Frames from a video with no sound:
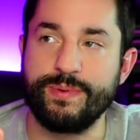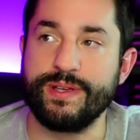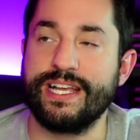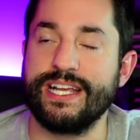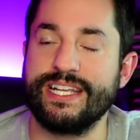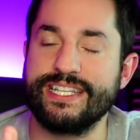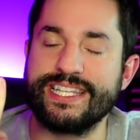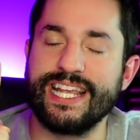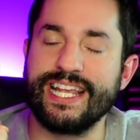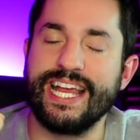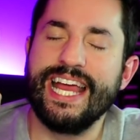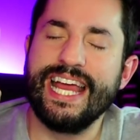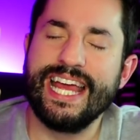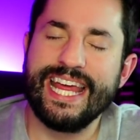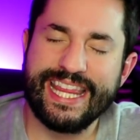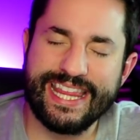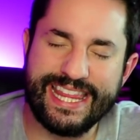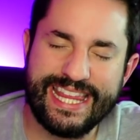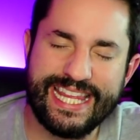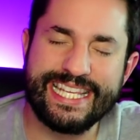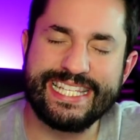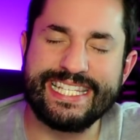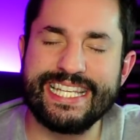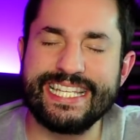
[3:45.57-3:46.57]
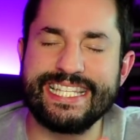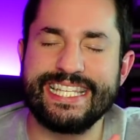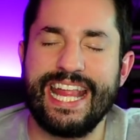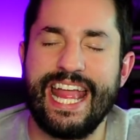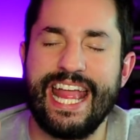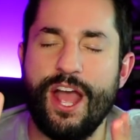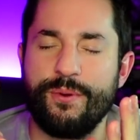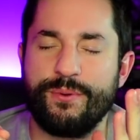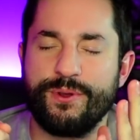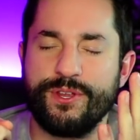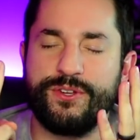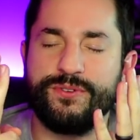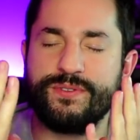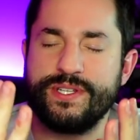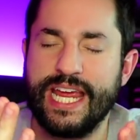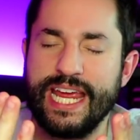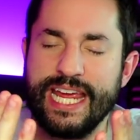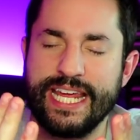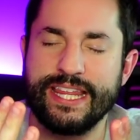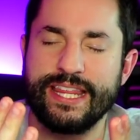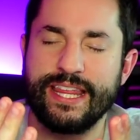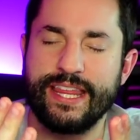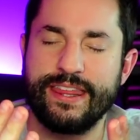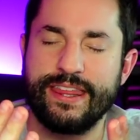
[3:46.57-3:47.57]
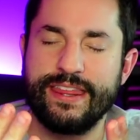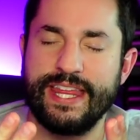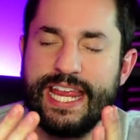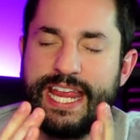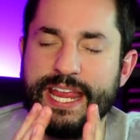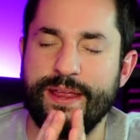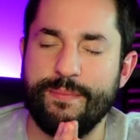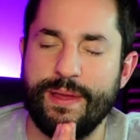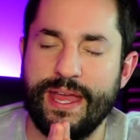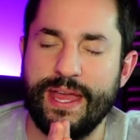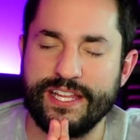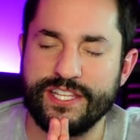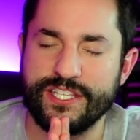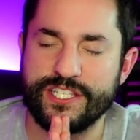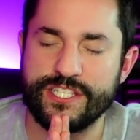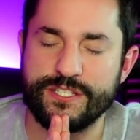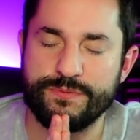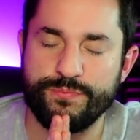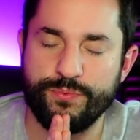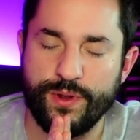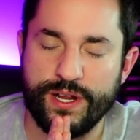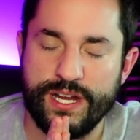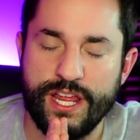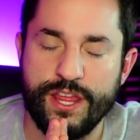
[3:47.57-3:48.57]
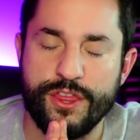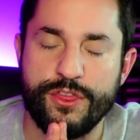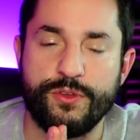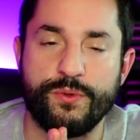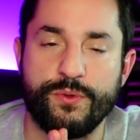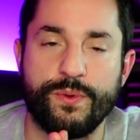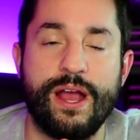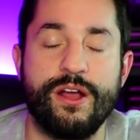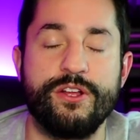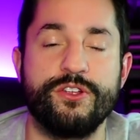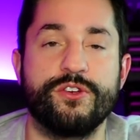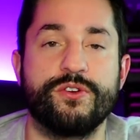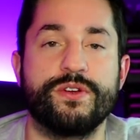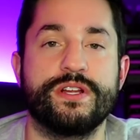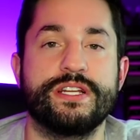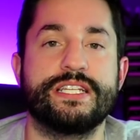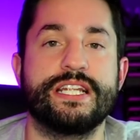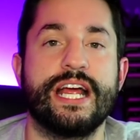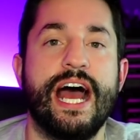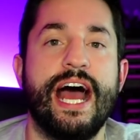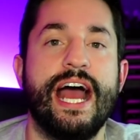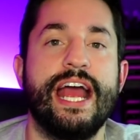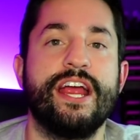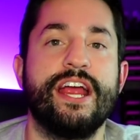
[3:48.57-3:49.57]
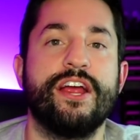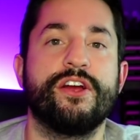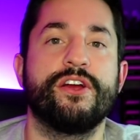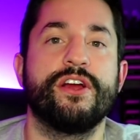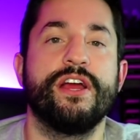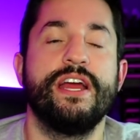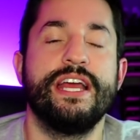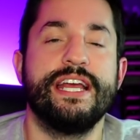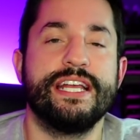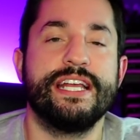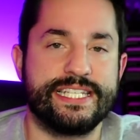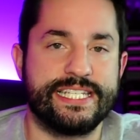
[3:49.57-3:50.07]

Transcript: because this is now where you take the theme and spread it throughout your entire